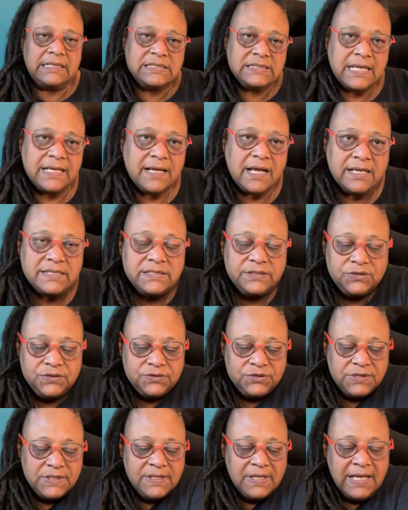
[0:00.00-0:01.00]
state
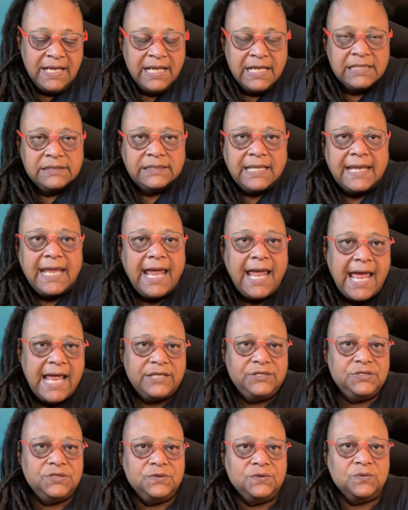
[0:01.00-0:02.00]
constitution. They
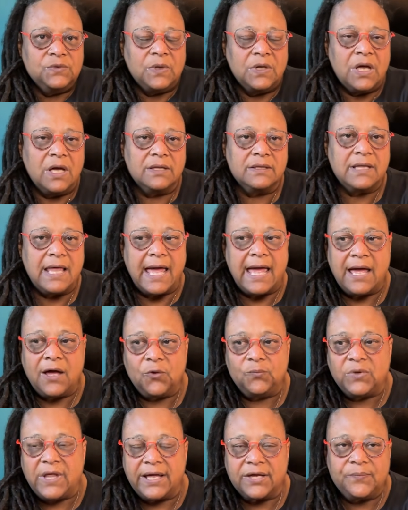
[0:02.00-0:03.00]
had to allow
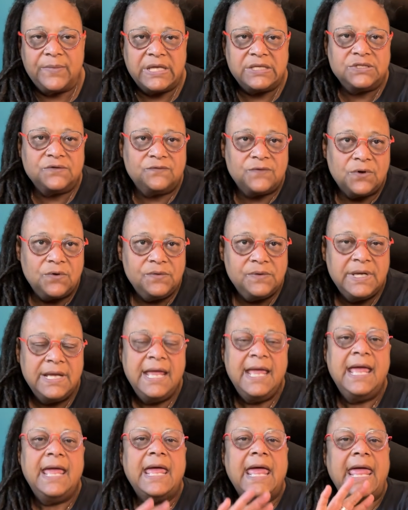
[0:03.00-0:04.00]
Black men to vote,
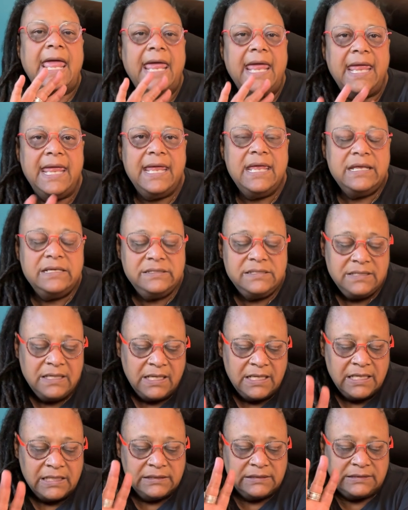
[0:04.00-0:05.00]
and
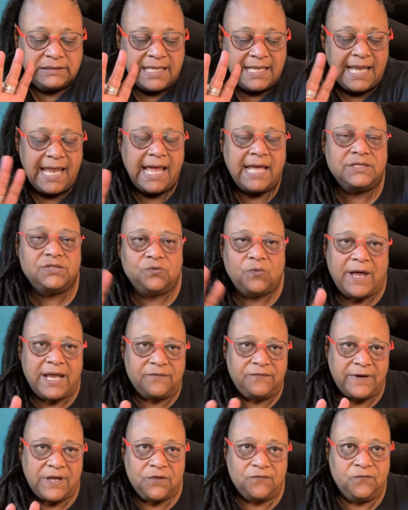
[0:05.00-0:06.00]
they had to
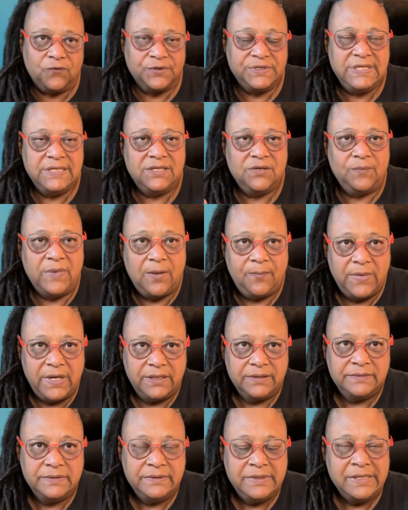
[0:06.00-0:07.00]
ratify the 14th Amendment.
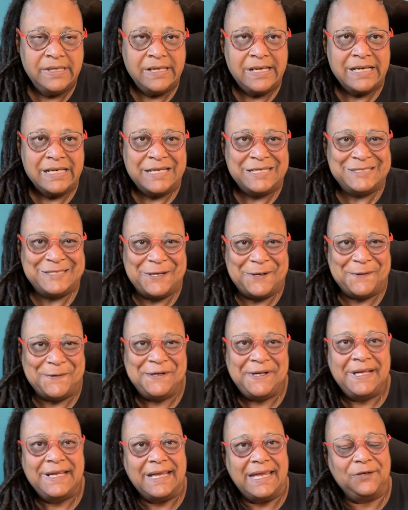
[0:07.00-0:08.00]
So
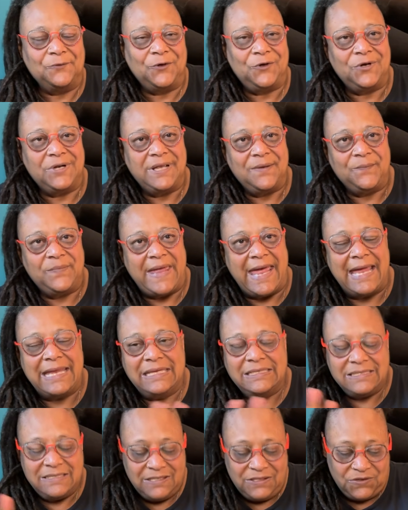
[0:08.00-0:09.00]
in order to come back
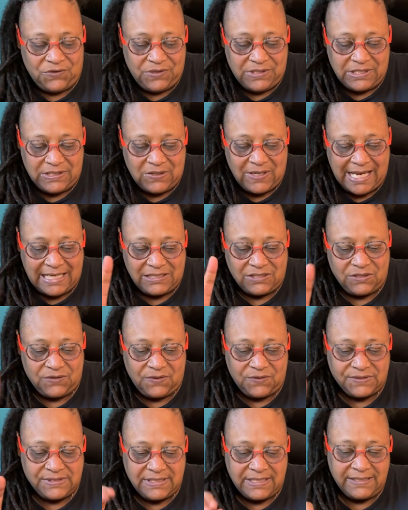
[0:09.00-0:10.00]
into the Union, you had to do
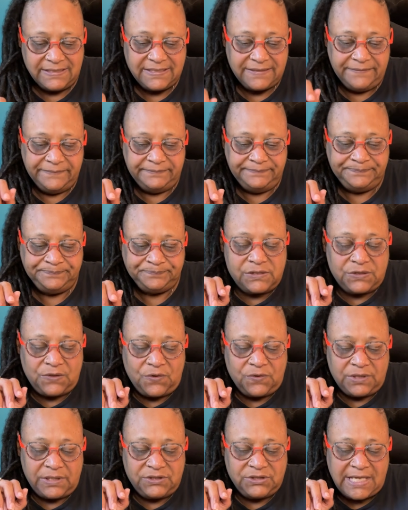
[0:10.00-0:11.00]
those things.
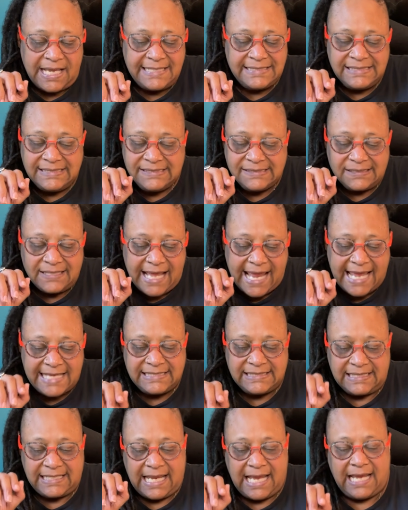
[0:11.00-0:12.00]
So Johnson's
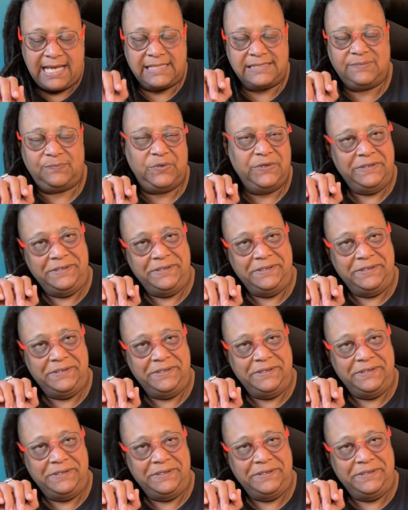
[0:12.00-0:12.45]
last gasp